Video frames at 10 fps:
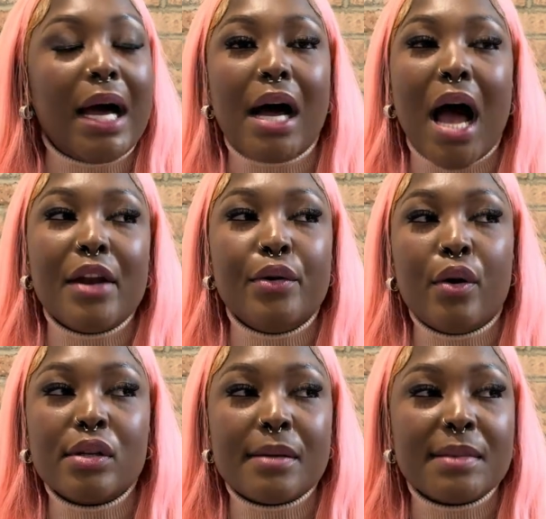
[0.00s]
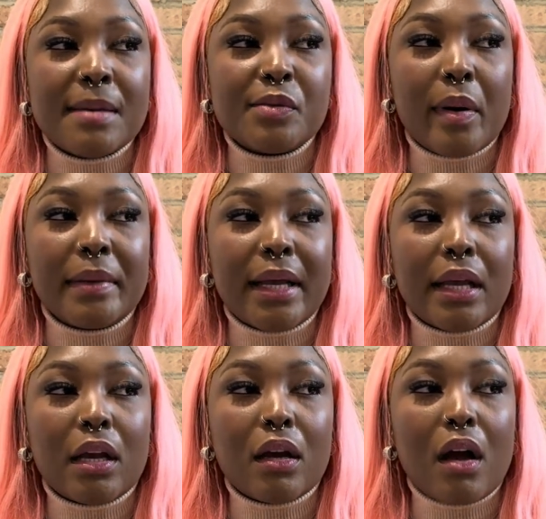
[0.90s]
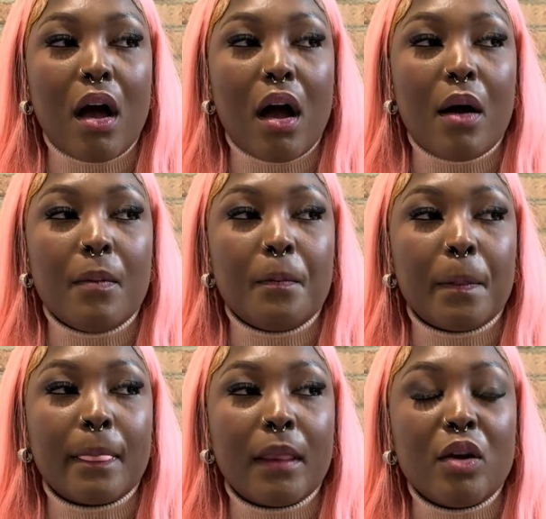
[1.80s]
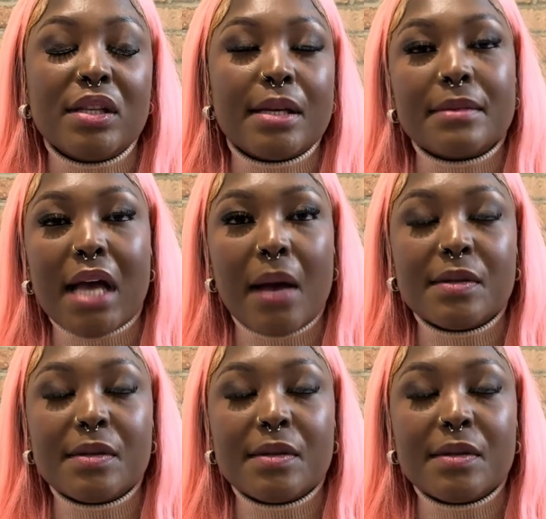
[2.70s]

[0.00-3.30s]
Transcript: I know sometimes probably like not sometimes,